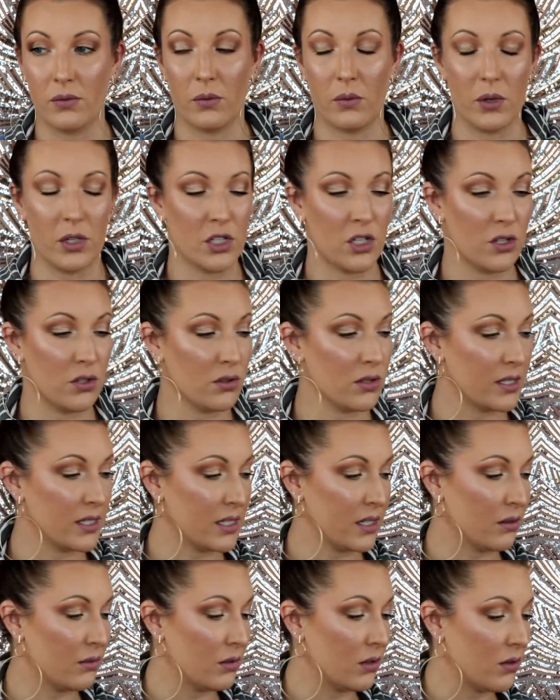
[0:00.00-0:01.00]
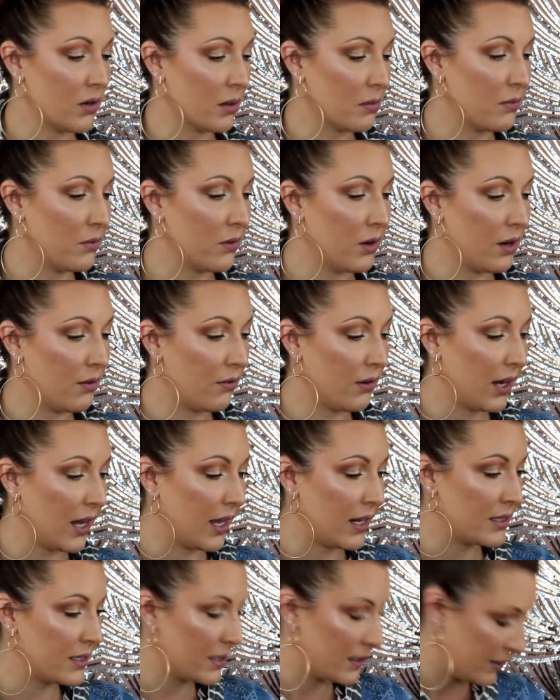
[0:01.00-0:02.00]
We should do this here real quick before I
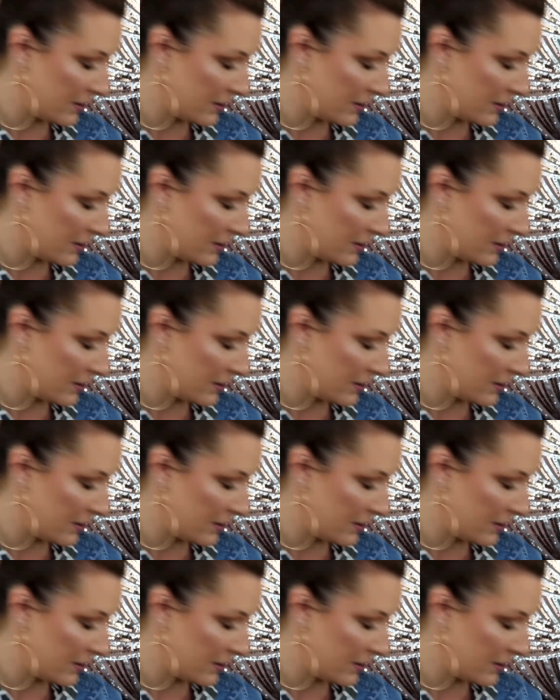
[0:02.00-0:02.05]
forget.